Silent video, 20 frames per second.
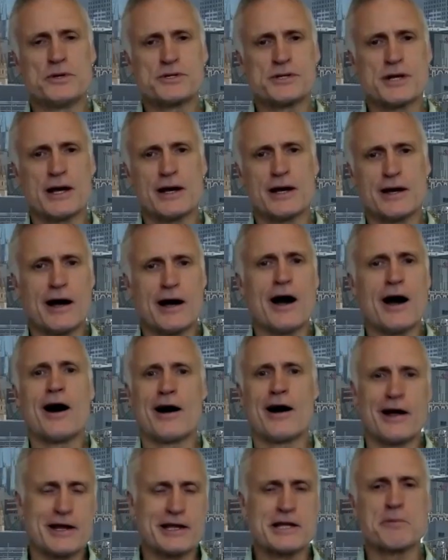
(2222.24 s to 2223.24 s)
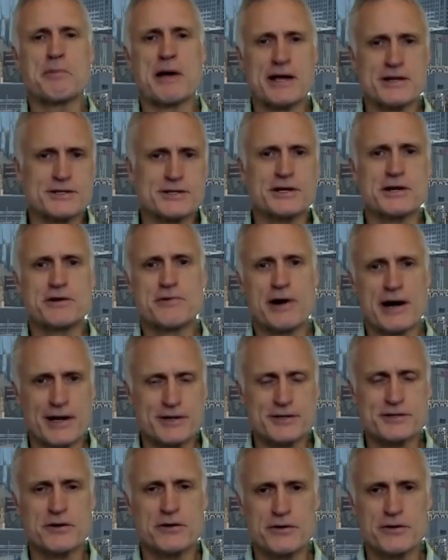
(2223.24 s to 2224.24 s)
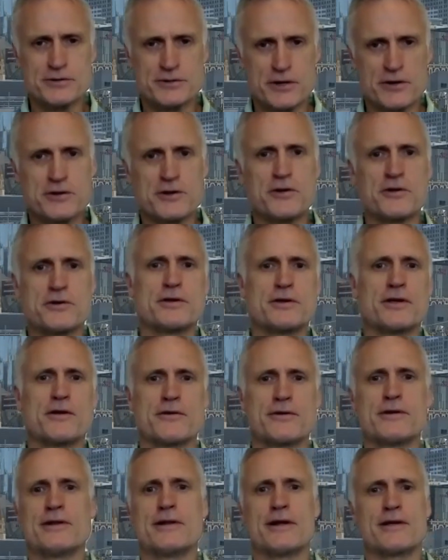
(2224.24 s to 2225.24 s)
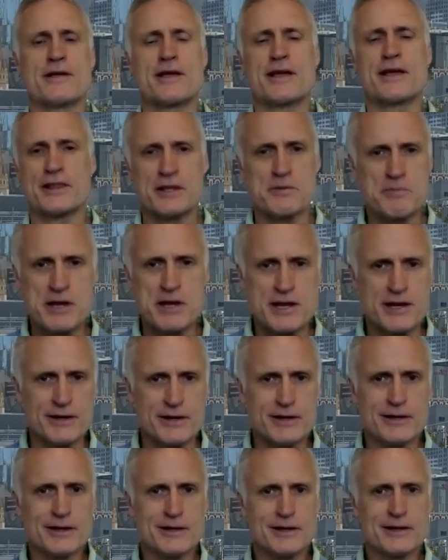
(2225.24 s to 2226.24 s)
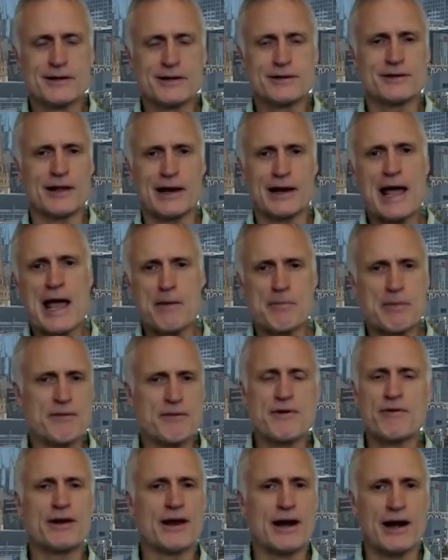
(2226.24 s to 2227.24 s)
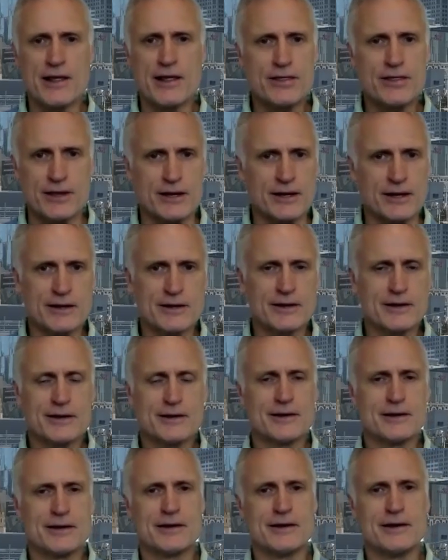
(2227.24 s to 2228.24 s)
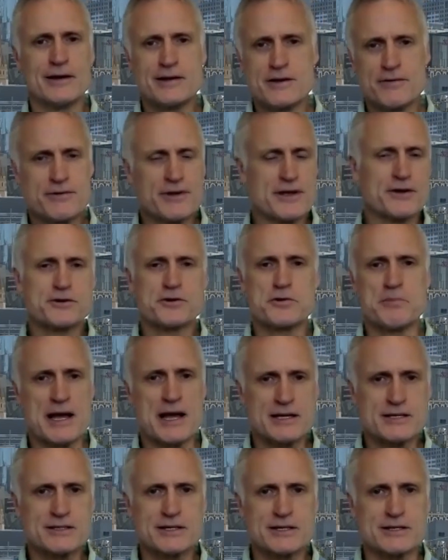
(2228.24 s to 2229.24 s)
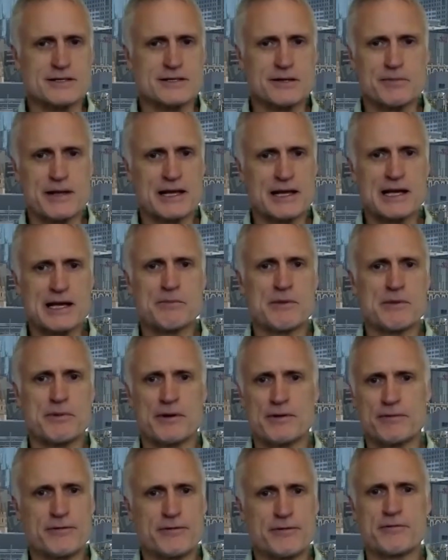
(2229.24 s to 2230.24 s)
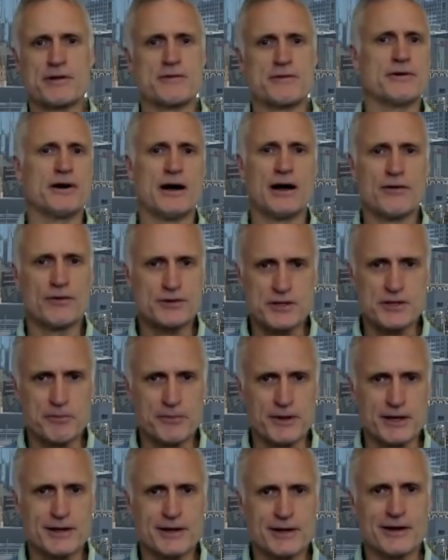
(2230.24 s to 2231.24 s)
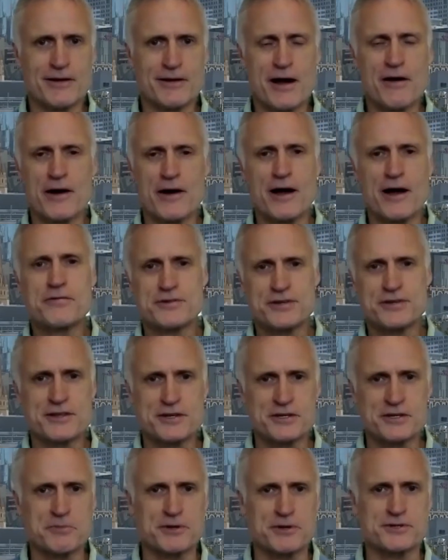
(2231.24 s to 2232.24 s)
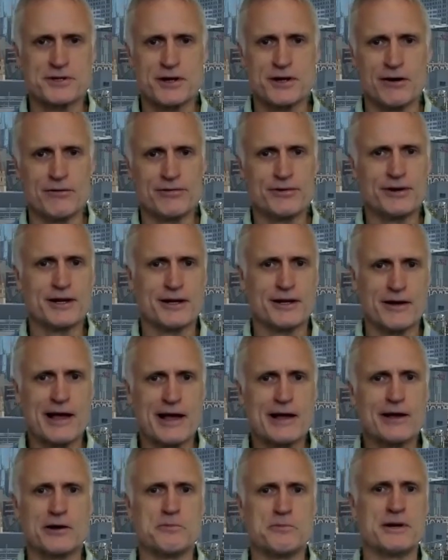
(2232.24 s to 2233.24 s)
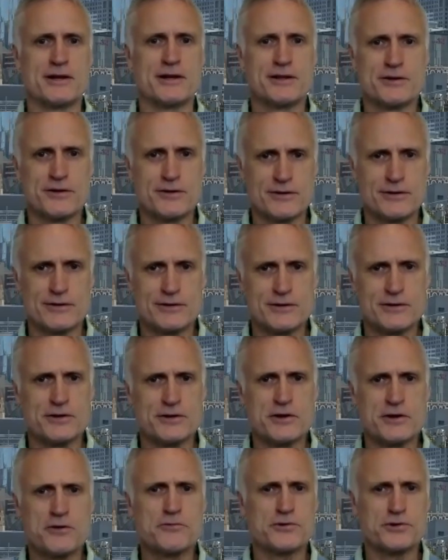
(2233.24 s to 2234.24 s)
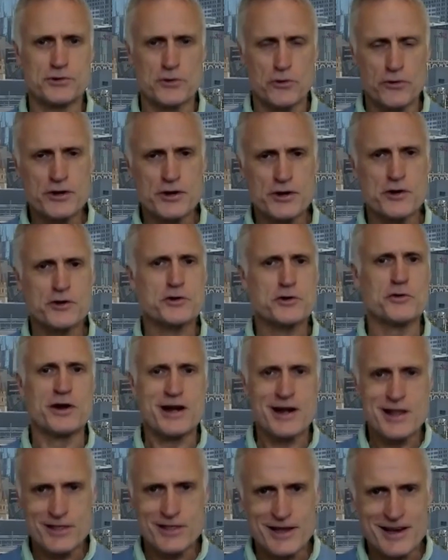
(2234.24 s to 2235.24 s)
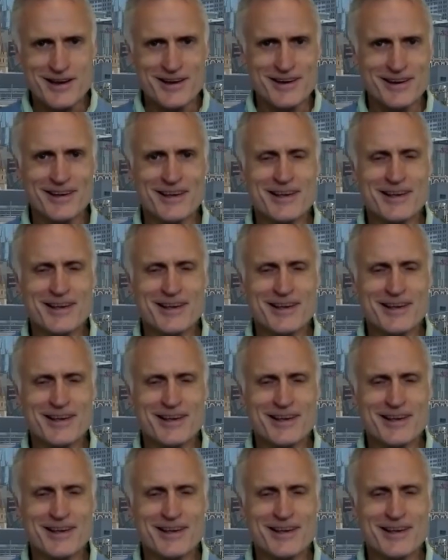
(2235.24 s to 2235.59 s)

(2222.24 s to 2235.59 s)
is a high capacity runner, so you get them in the lab, they've never done anything, and your VO2 max test and they come up at 55 or something, I've seen this myself, and I go, hang on a minute, you sure you don't do anything?